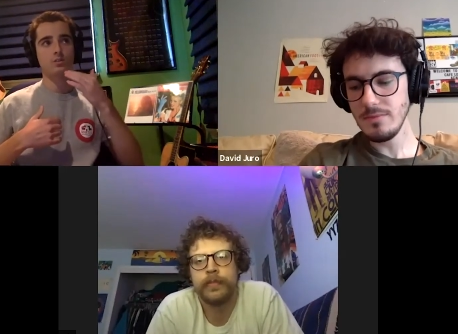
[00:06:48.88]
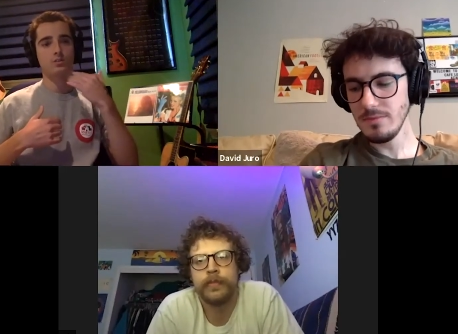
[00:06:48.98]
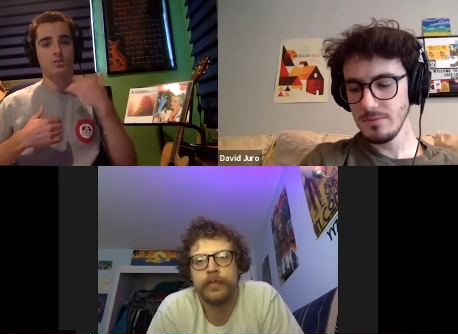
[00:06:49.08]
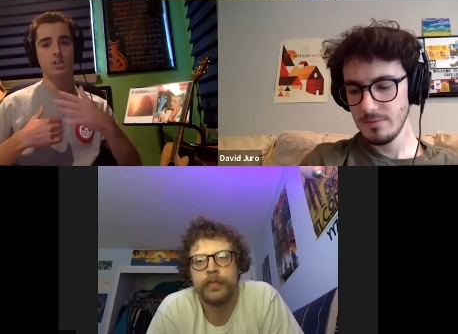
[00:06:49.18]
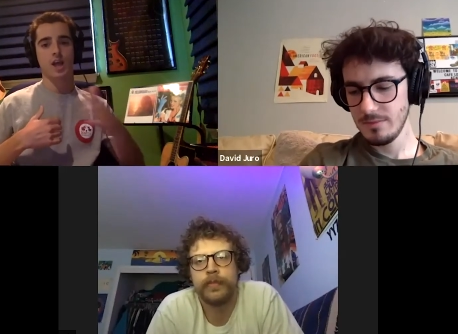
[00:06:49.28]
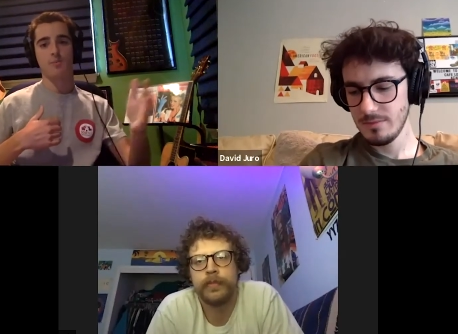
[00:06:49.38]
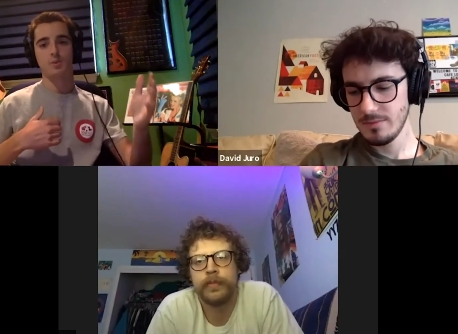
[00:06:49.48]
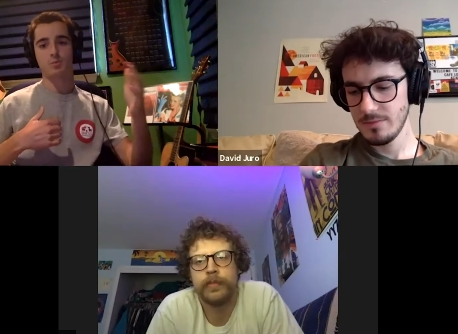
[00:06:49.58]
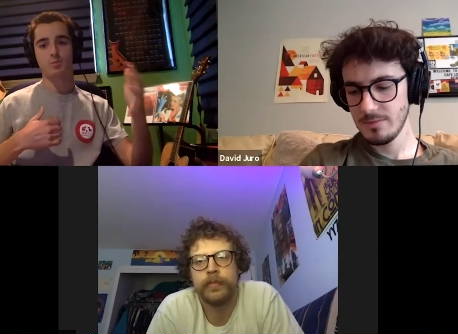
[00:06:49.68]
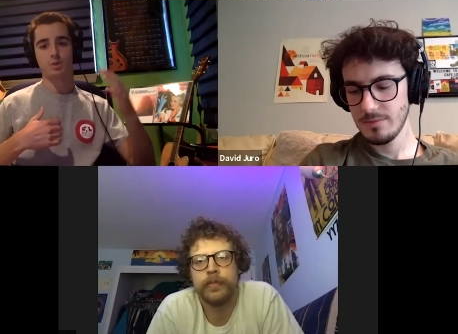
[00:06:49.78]

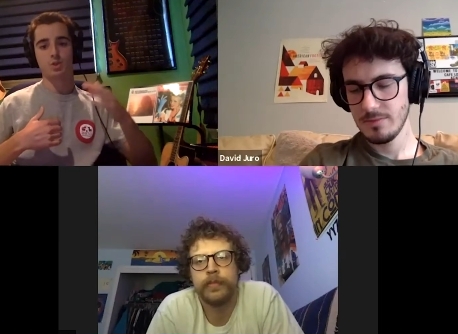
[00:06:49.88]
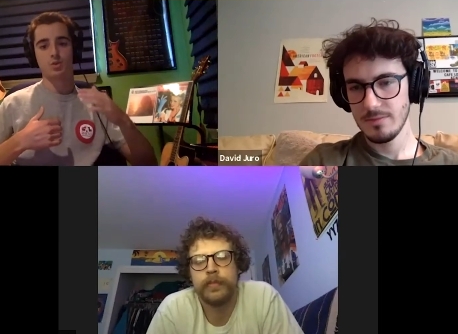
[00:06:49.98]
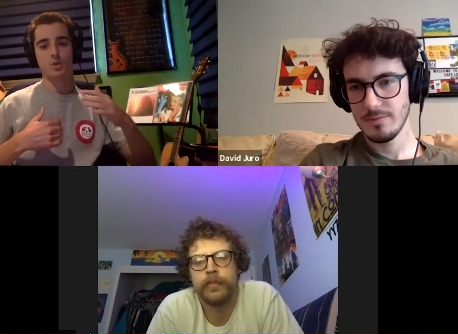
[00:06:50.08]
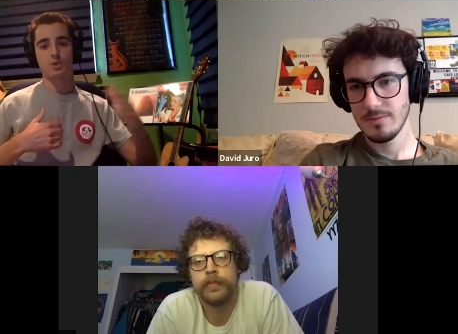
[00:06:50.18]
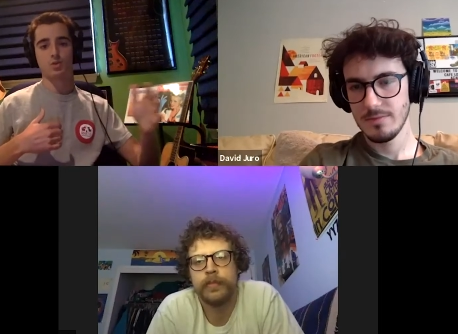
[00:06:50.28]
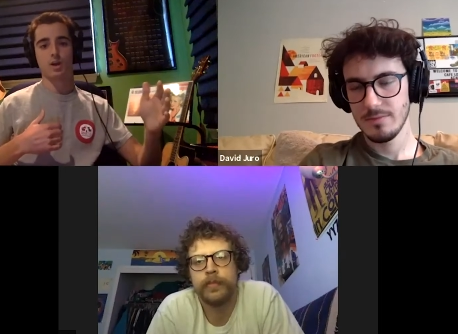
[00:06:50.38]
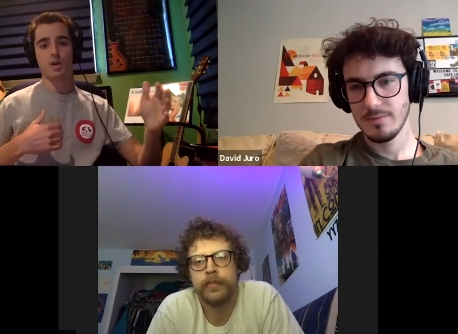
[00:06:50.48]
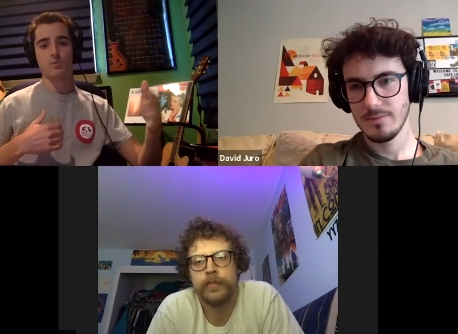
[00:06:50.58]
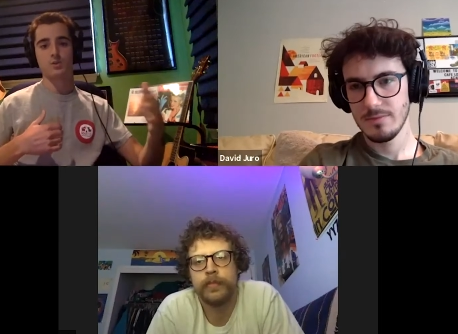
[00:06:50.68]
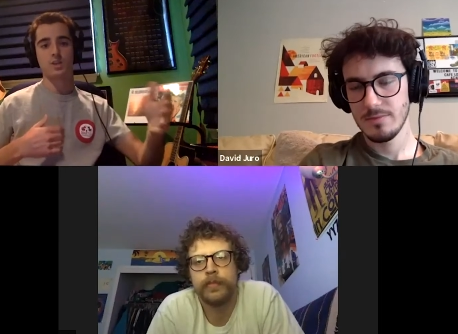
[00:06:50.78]
Speaker 1: stopped doing
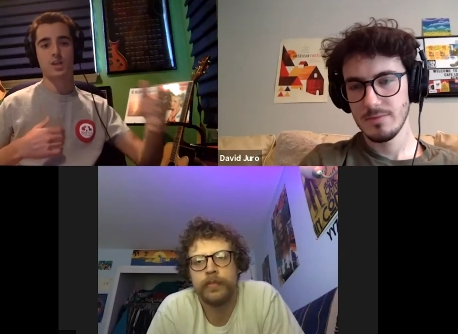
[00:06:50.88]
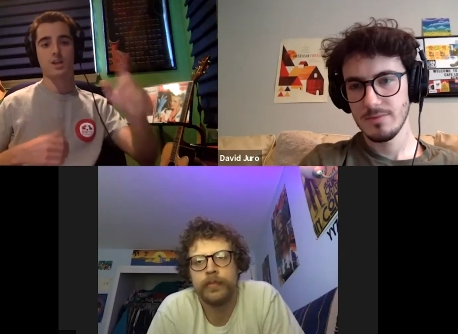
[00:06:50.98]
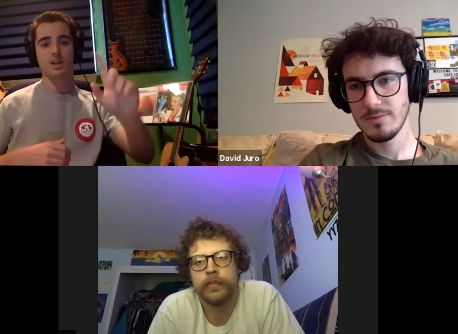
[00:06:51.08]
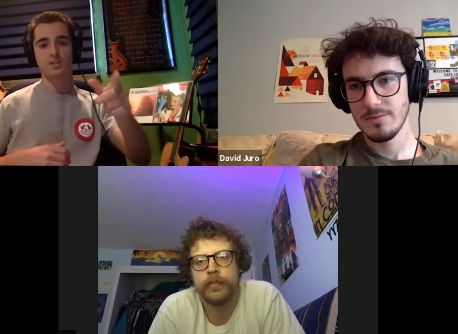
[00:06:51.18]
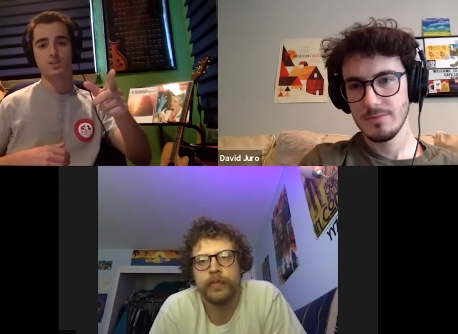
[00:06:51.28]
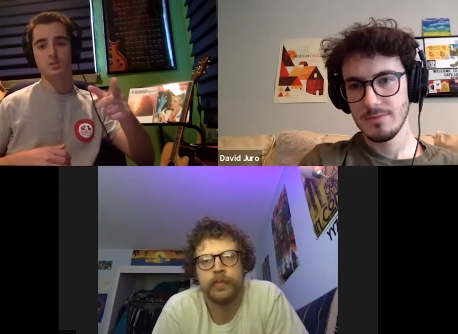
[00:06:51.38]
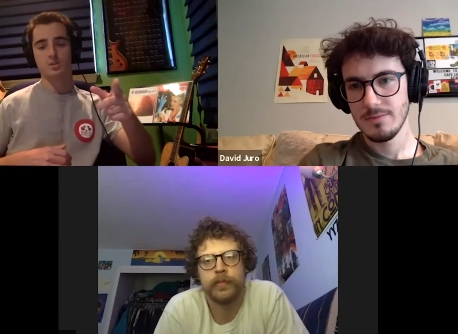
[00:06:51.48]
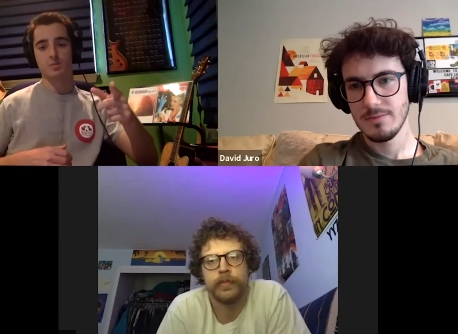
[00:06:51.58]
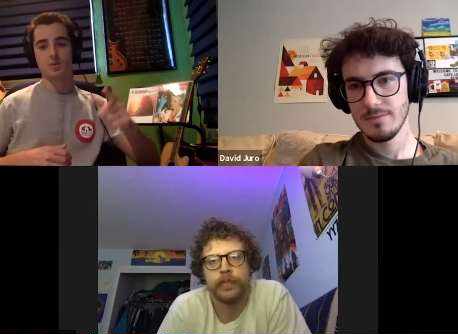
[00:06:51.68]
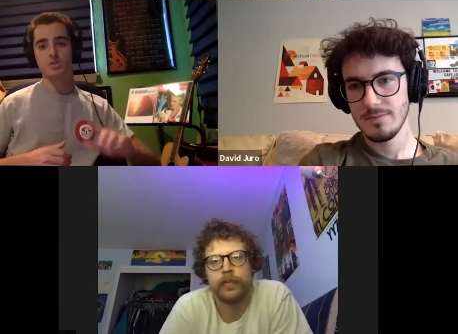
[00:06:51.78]
drums. He was taking lessons at the
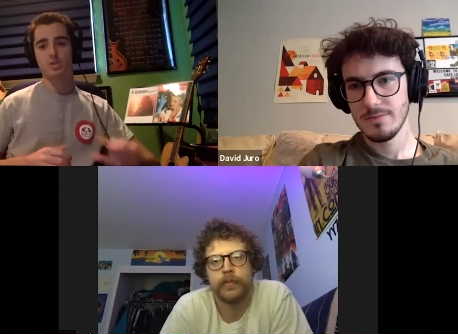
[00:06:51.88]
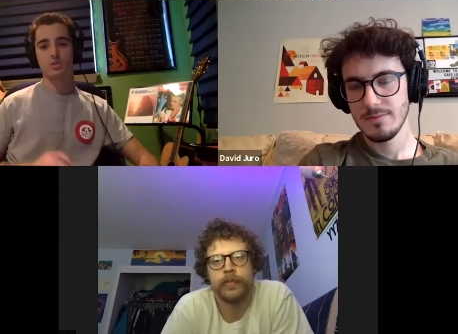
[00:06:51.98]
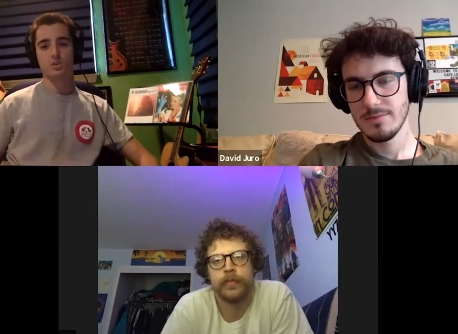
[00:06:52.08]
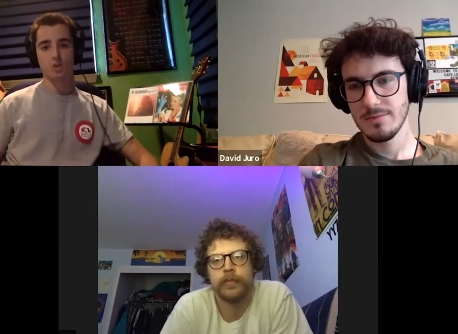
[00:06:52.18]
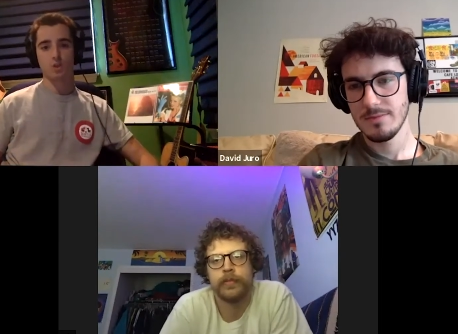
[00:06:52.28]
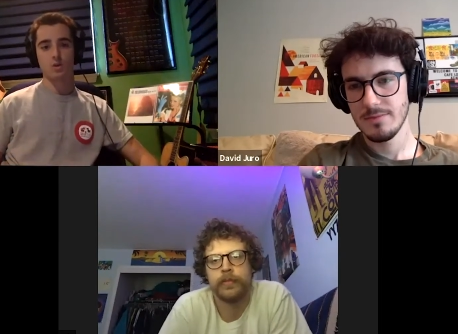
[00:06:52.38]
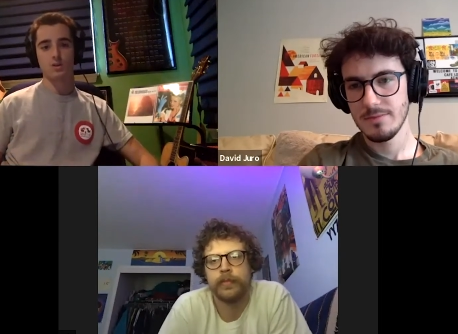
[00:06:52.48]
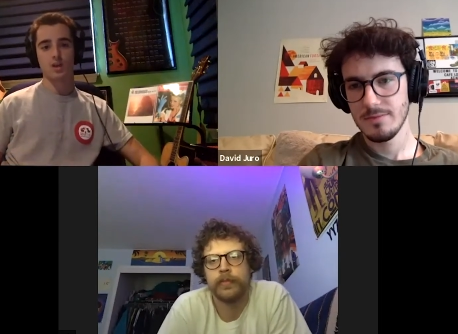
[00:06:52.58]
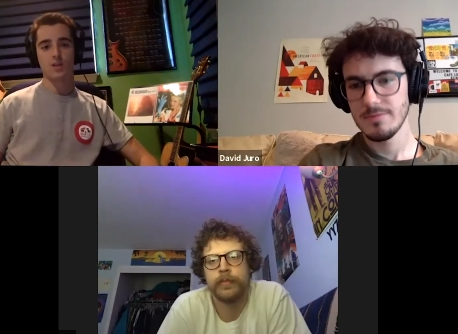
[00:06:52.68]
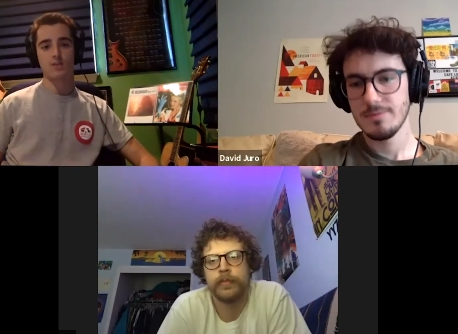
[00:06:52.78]
same place you were,
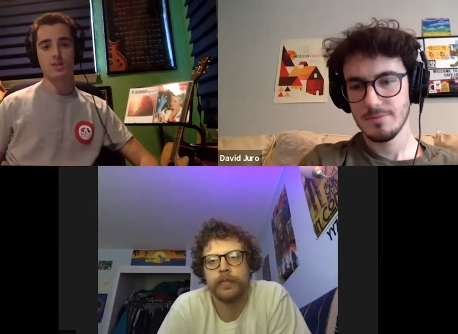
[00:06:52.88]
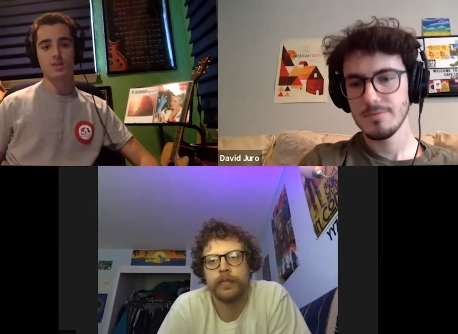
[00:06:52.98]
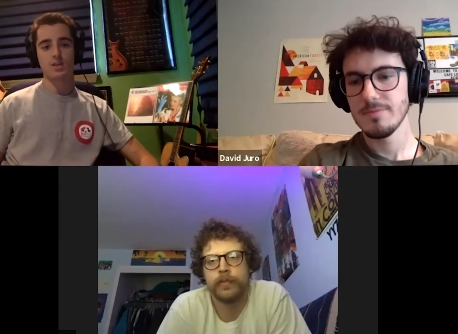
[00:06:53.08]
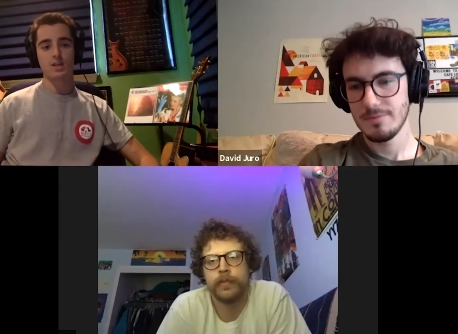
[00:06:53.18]
David.